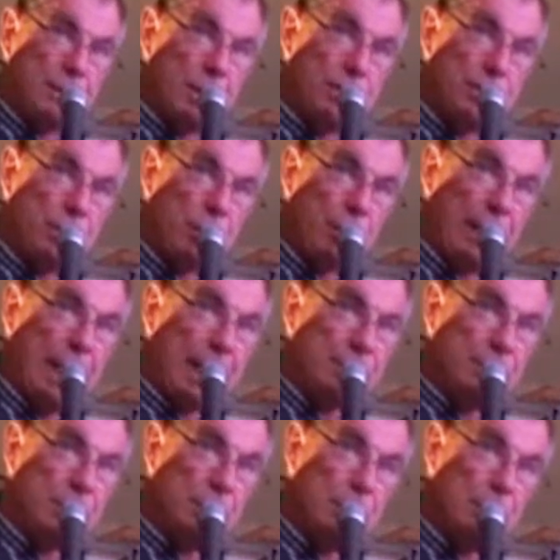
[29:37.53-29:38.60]
a historic
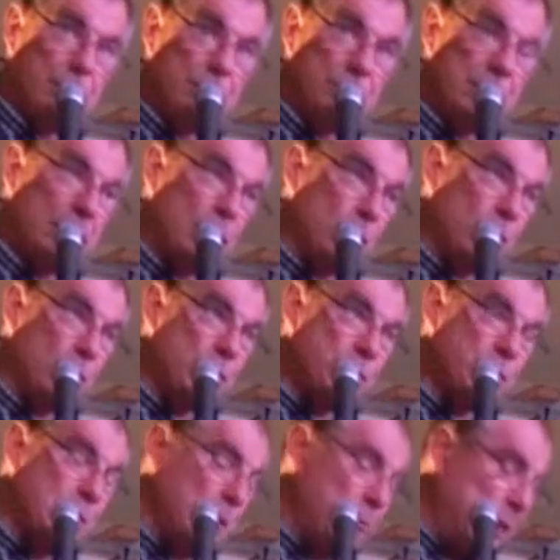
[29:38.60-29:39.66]
accident that dental
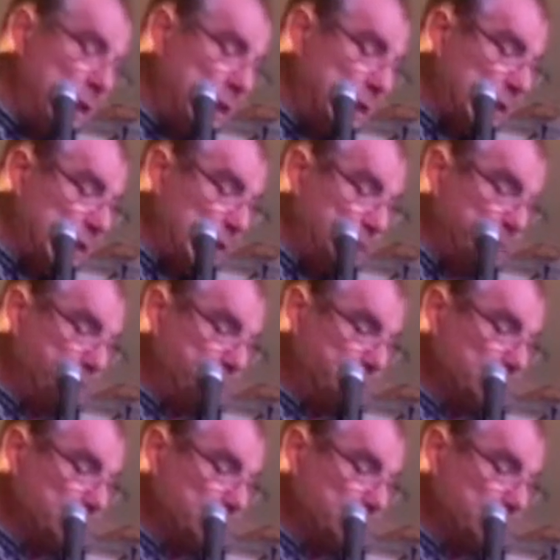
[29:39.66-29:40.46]
wasn't in Medicare.